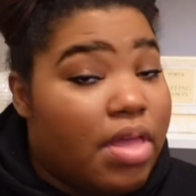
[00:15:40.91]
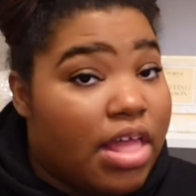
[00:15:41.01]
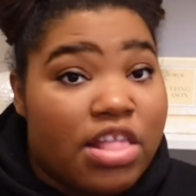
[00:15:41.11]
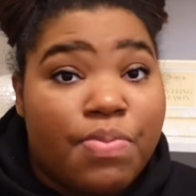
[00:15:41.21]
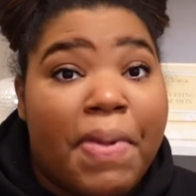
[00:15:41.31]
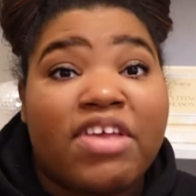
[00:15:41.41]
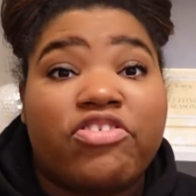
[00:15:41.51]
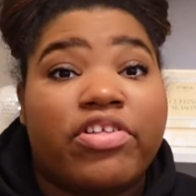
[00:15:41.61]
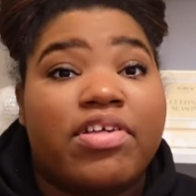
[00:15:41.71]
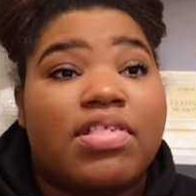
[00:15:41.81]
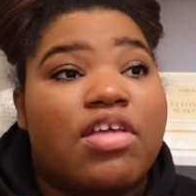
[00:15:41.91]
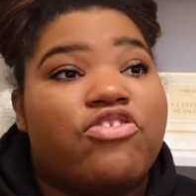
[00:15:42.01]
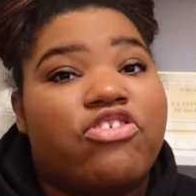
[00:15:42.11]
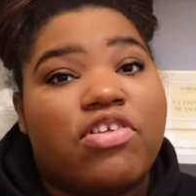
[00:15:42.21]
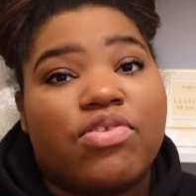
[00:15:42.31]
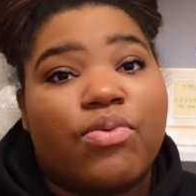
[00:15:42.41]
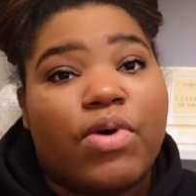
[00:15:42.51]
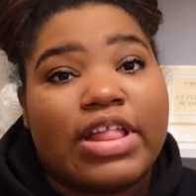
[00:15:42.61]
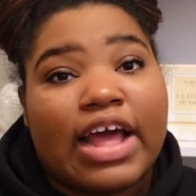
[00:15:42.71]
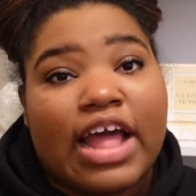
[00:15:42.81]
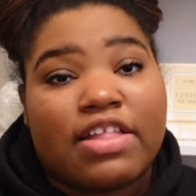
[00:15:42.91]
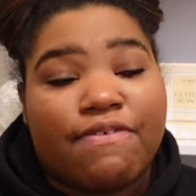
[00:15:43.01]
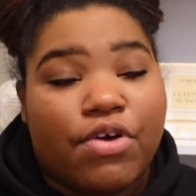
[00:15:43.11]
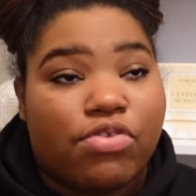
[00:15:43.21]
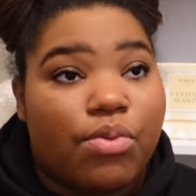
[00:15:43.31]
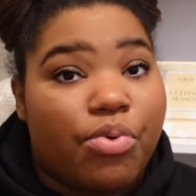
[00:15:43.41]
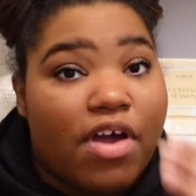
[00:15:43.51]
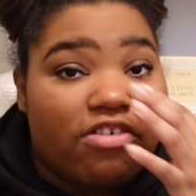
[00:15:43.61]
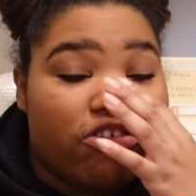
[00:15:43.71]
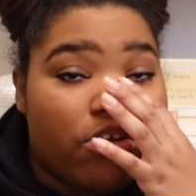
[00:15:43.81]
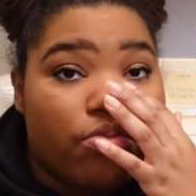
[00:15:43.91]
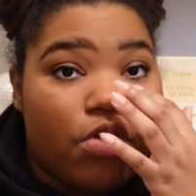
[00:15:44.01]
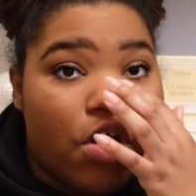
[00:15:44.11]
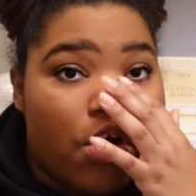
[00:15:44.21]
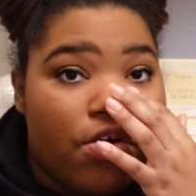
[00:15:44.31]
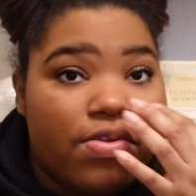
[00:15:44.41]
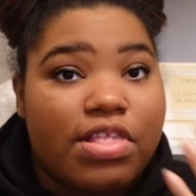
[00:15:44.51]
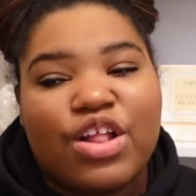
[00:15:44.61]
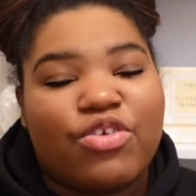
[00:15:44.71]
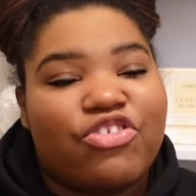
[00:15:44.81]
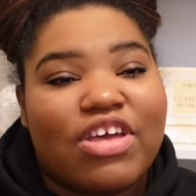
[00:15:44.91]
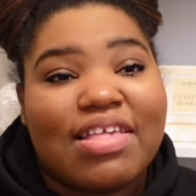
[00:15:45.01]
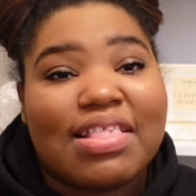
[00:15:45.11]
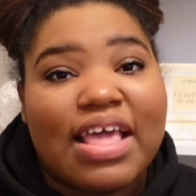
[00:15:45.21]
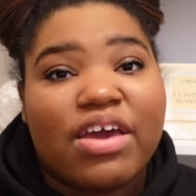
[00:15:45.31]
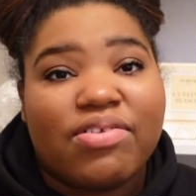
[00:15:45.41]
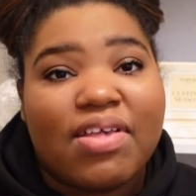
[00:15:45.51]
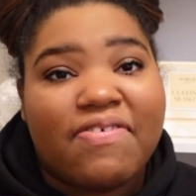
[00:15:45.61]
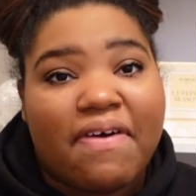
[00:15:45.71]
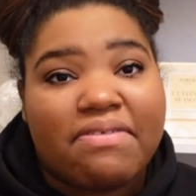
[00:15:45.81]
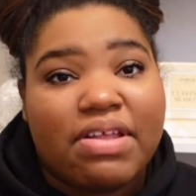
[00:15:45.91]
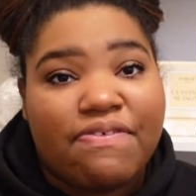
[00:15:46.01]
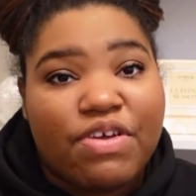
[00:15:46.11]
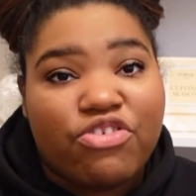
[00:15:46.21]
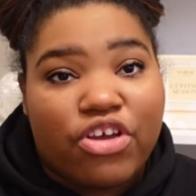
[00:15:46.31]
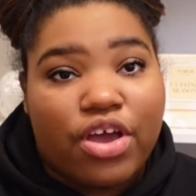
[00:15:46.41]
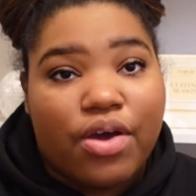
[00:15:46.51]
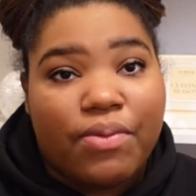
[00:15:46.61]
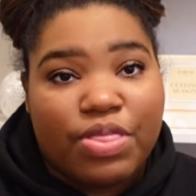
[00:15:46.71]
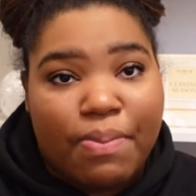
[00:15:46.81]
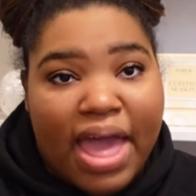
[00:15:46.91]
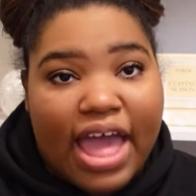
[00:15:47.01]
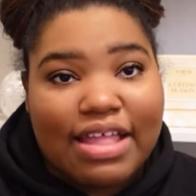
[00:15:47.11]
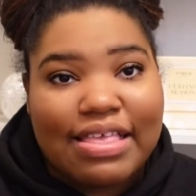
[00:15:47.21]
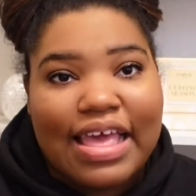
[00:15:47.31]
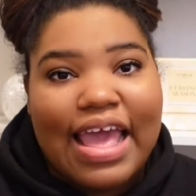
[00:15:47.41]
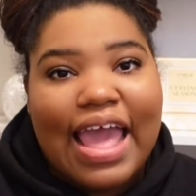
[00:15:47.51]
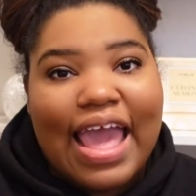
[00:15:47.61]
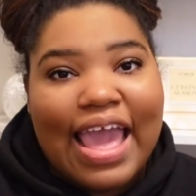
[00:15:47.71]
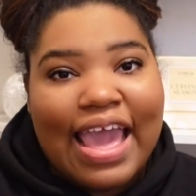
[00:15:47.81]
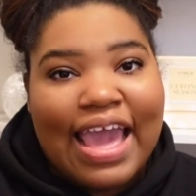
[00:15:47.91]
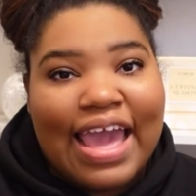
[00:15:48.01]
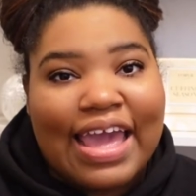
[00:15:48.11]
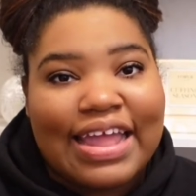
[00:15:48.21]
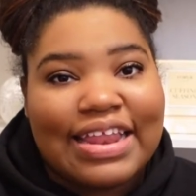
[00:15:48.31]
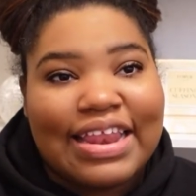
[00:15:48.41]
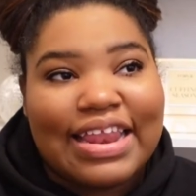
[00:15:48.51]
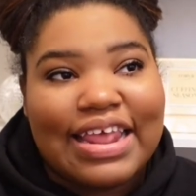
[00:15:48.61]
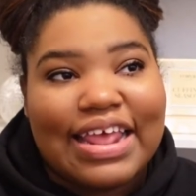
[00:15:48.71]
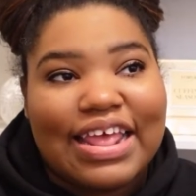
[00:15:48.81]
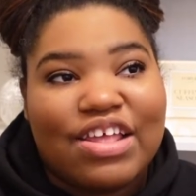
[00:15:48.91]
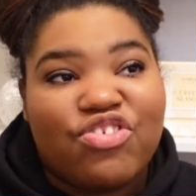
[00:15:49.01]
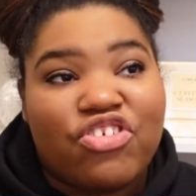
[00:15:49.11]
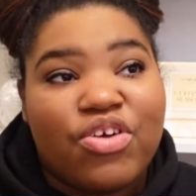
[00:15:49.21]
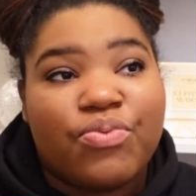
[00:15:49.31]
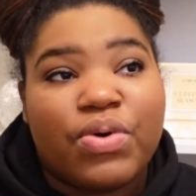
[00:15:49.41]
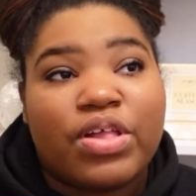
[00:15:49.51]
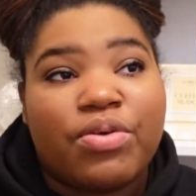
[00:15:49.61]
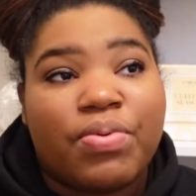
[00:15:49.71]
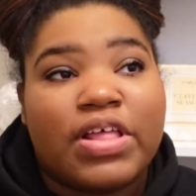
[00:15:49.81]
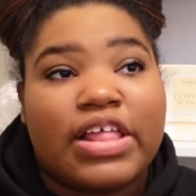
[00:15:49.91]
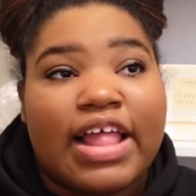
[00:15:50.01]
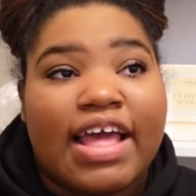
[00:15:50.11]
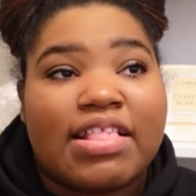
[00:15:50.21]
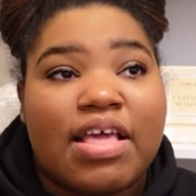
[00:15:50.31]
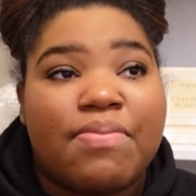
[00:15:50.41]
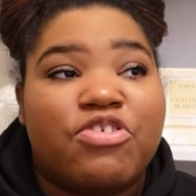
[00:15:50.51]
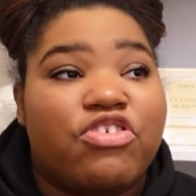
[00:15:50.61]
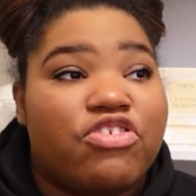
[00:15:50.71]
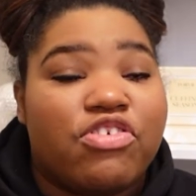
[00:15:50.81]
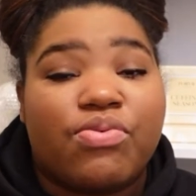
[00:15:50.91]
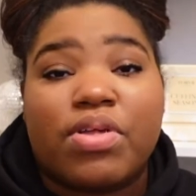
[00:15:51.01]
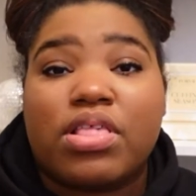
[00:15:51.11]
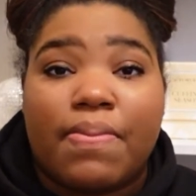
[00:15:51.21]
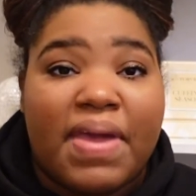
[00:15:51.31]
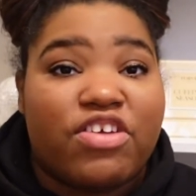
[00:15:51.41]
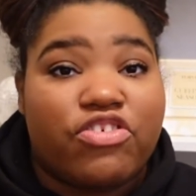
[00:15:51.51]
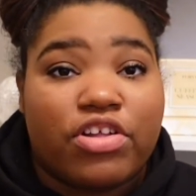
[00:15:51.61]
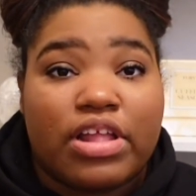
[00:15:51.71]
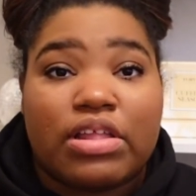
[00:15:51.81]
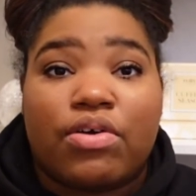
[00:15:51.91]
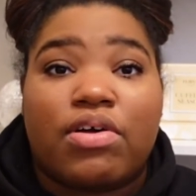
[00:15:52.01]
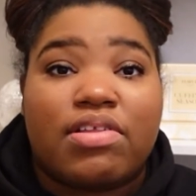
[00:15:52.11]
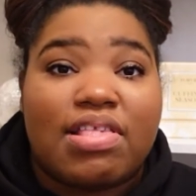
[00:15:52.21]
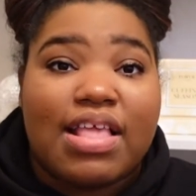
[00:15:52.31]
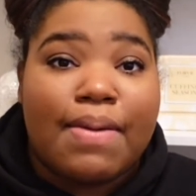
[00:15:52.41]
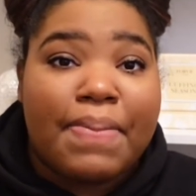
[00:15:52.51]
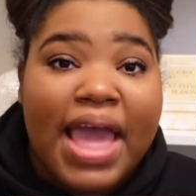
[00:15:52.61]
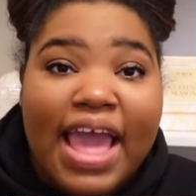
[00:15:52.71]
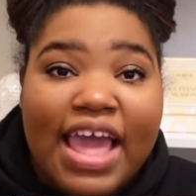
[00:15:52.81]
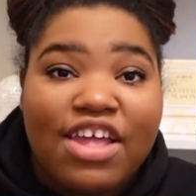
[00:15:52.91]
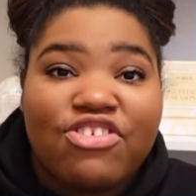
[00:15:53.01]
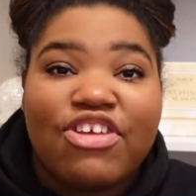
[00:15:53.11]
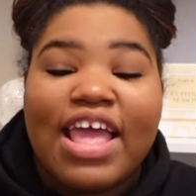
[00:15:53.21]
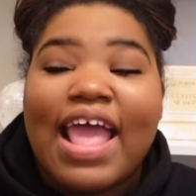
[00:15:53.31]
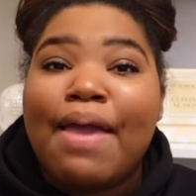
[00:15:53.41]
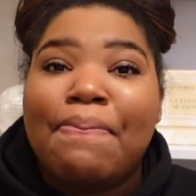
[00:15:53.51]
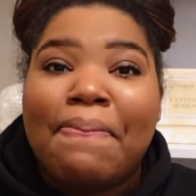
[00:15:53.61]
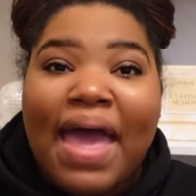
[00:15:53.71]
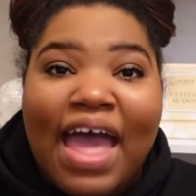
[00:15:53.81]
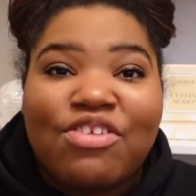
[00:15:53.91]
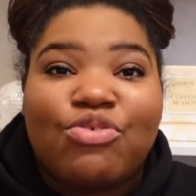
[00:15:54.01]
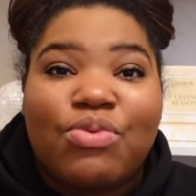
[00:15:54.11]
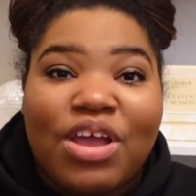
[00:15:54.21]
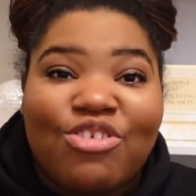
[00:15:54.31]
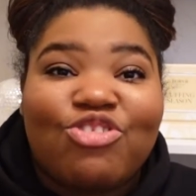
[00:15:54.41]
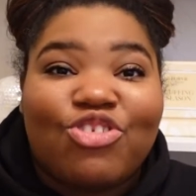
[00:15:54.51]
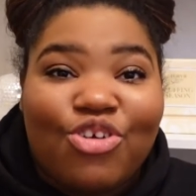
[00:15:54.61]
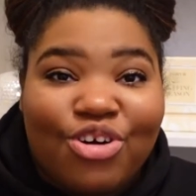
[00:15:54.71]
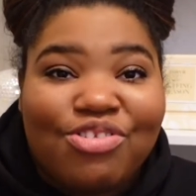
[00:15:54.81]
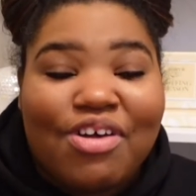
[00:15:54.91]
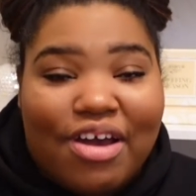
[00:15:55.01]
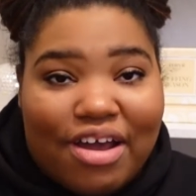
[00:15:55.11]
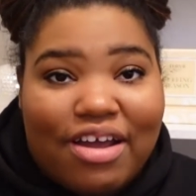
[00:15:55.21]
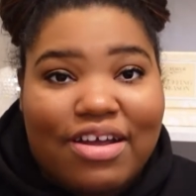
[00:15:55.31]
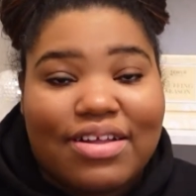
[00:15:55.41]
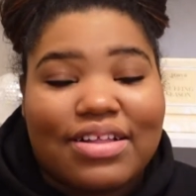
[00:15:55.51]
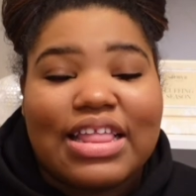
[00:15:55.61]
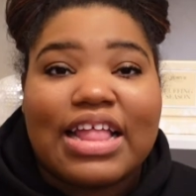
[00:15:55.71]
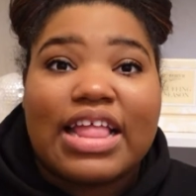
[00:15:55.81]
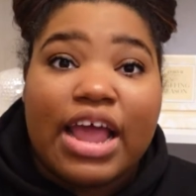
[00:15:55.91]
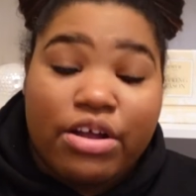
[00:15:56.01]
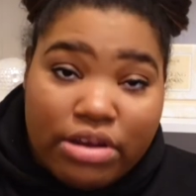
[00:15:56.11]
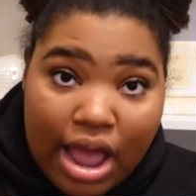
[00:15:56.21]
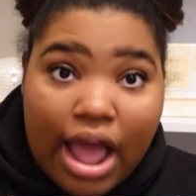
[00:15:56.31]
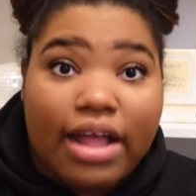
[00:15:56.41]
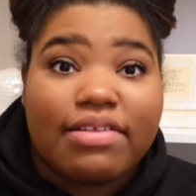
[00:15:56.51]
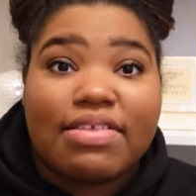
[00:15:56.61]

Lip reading: especially since she's the one that got the first impression rose. You know, she could see herself having a future with Matt, and she really likes him, and she just wants to make sure that they're on the same page. And Matt reassures her that they are not